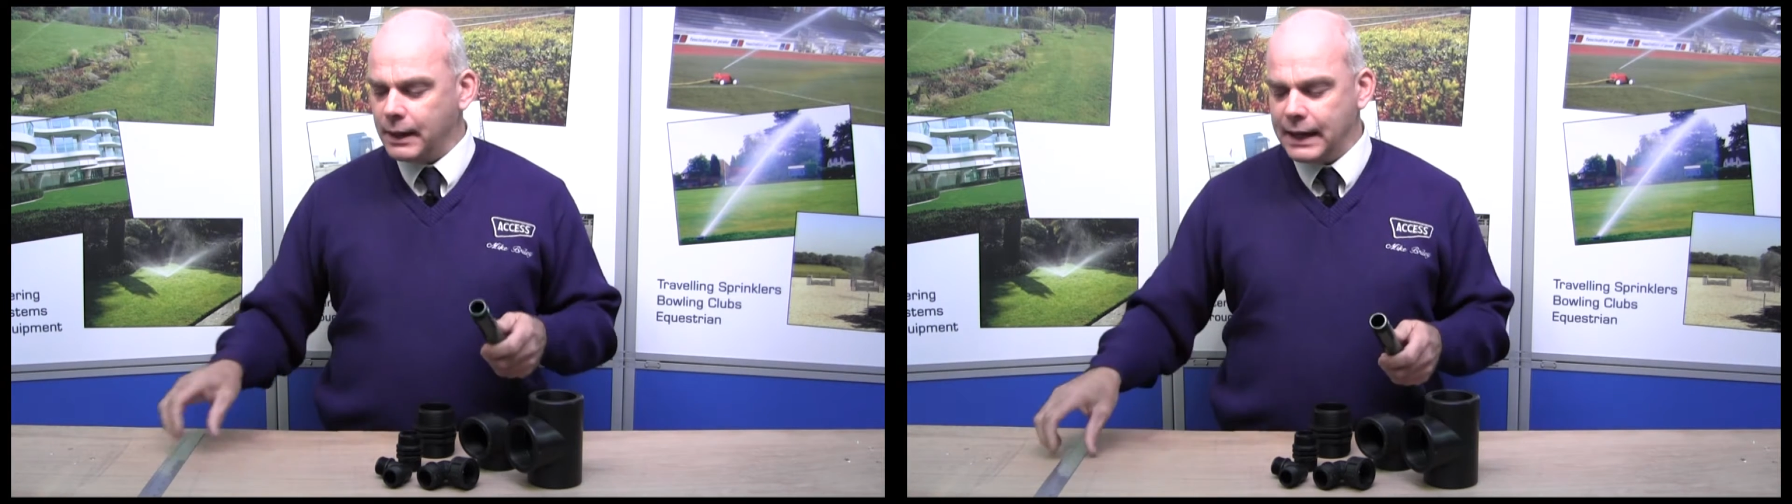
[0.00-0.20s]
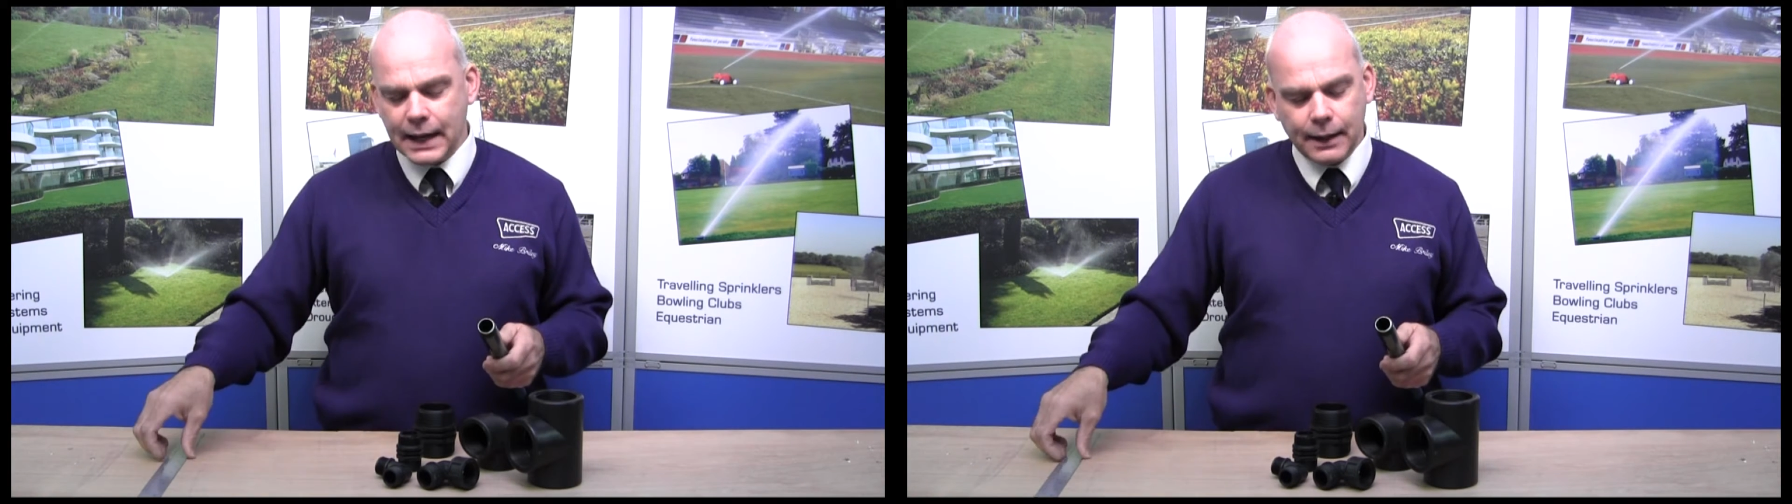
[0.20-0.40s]

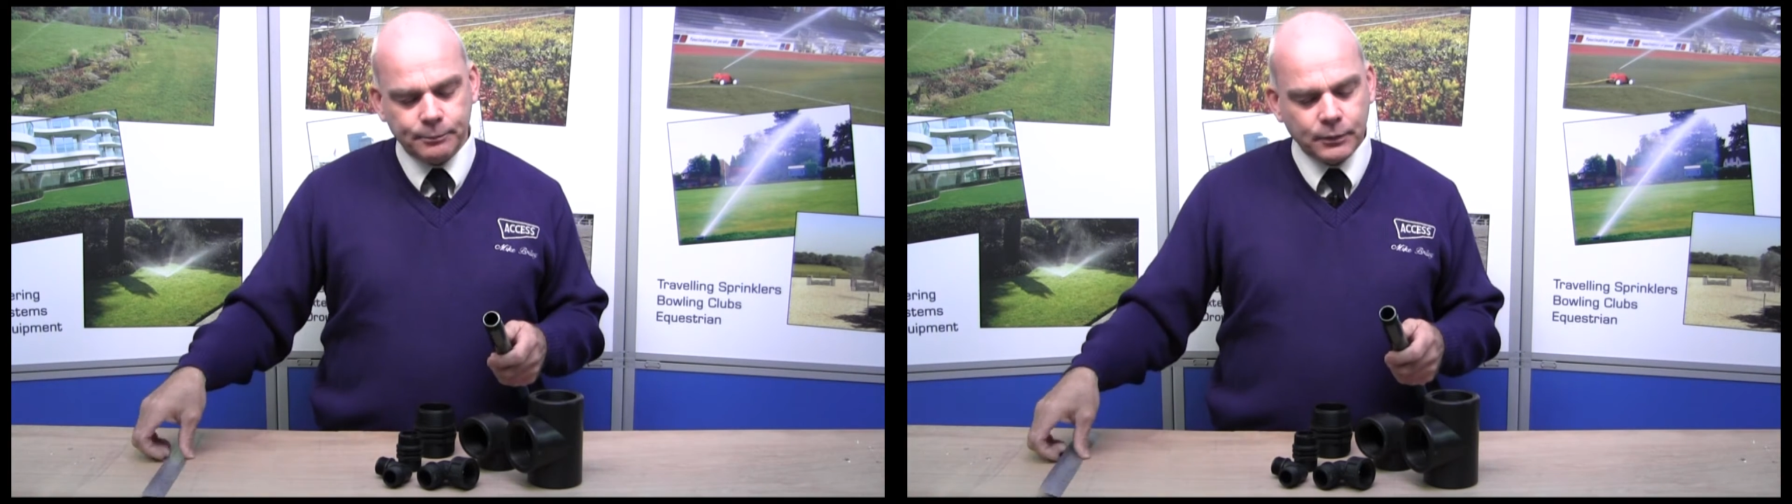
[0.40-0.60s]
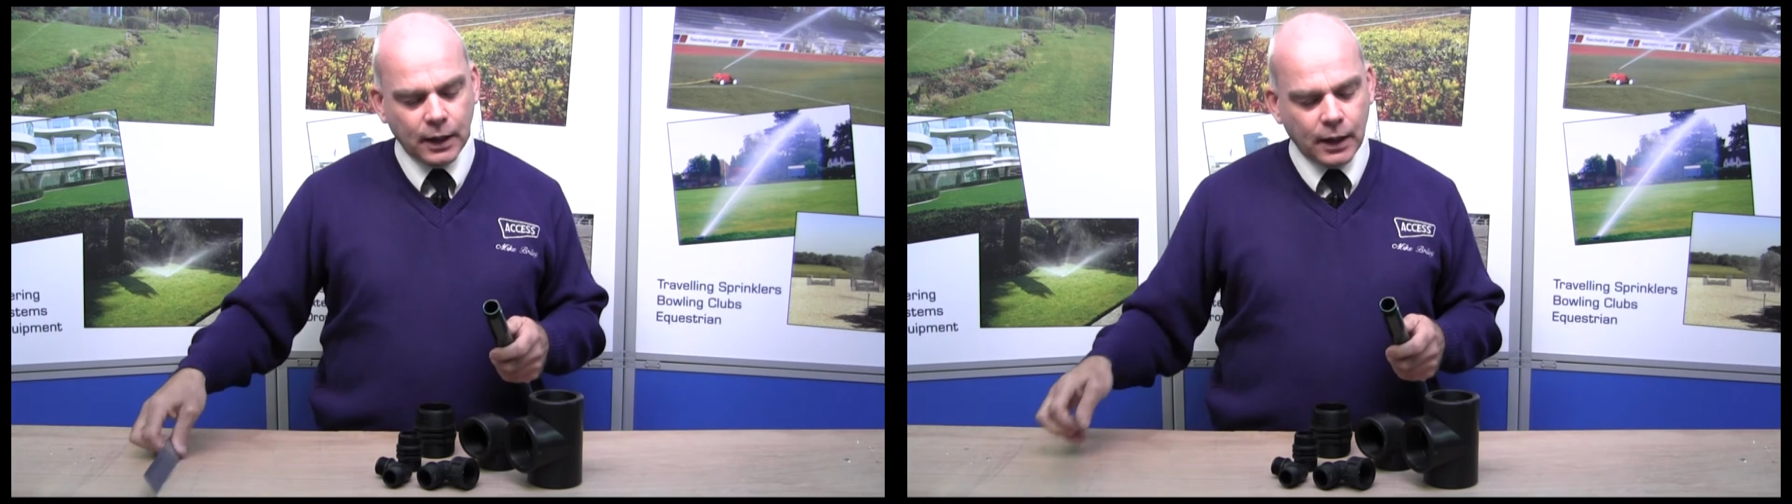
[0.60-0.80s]
here,
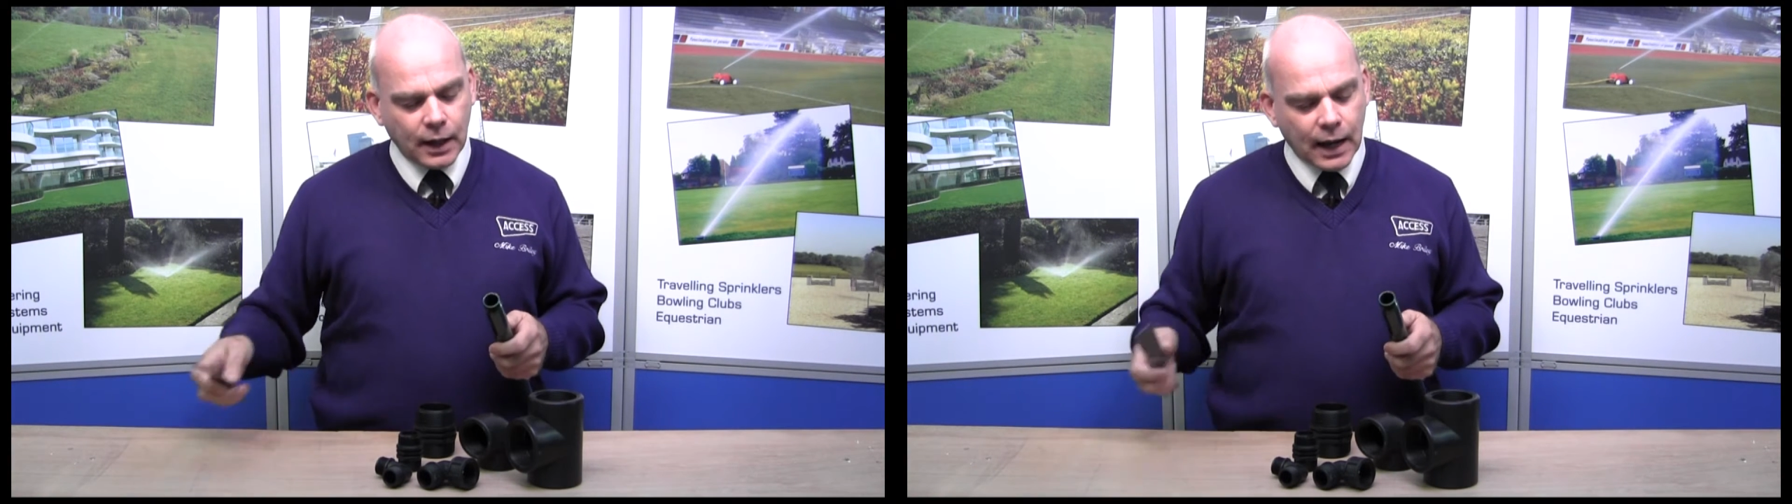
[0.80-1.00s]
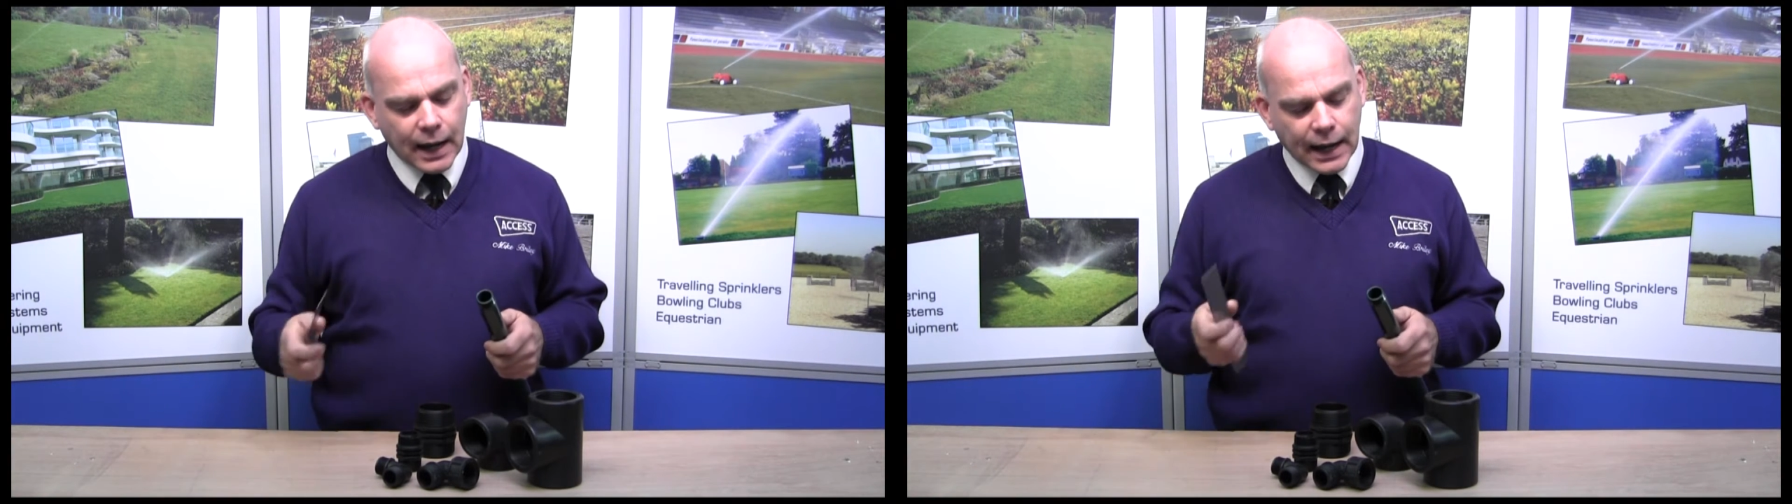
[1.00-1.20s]

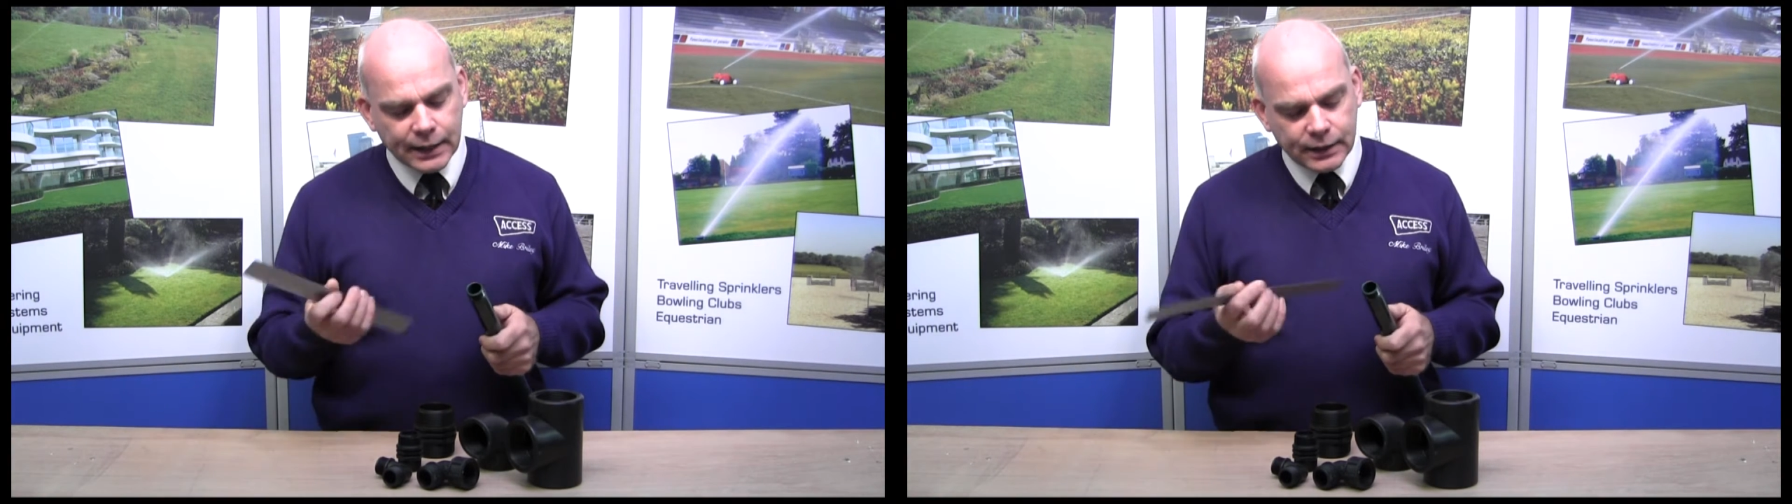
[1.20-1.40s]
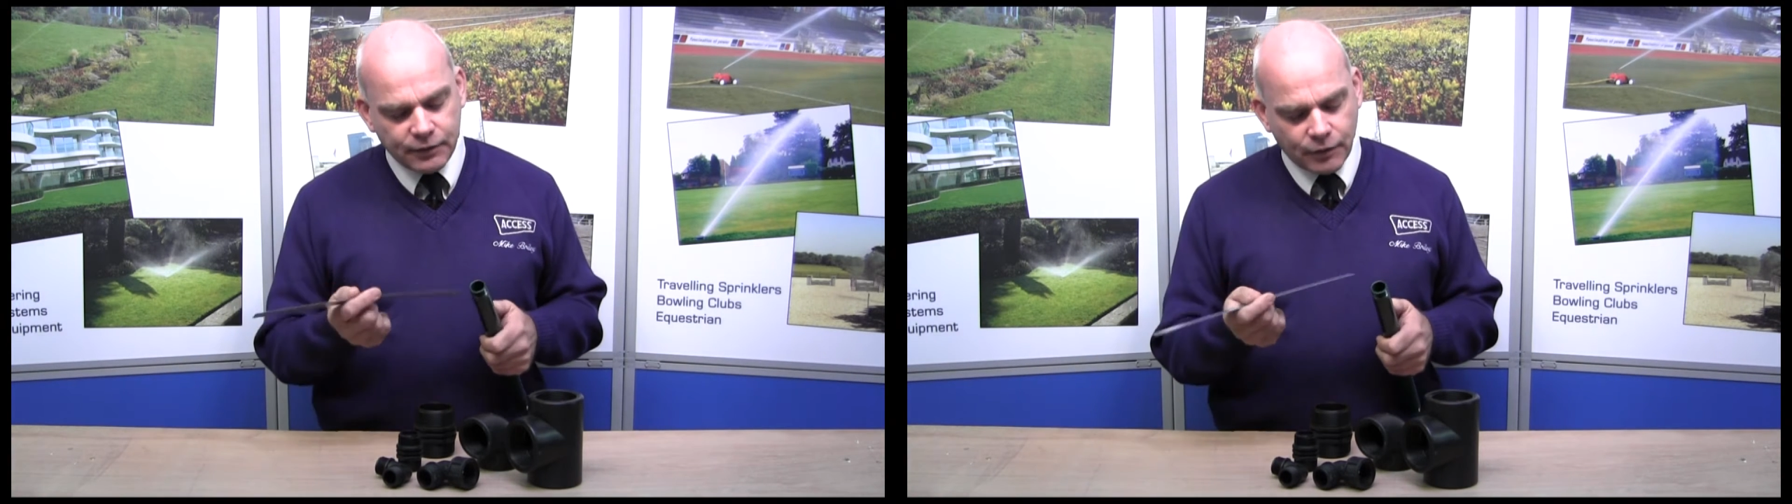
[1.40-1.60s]

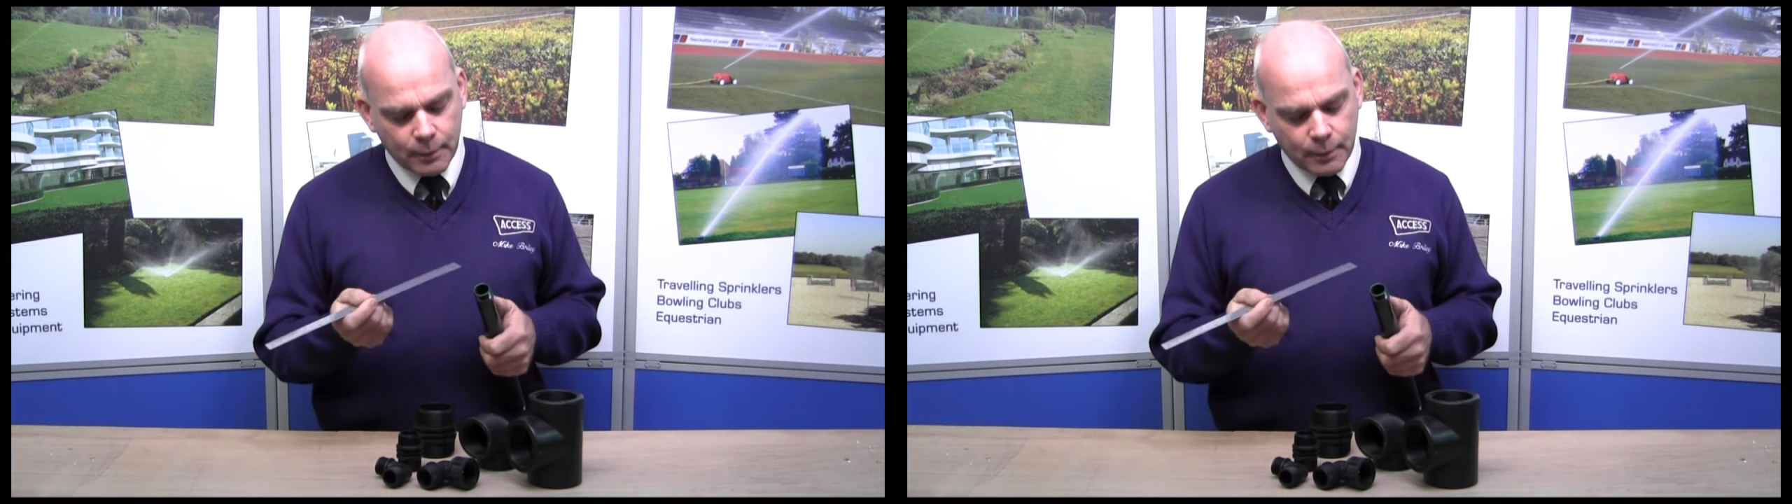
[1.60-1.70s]
and if I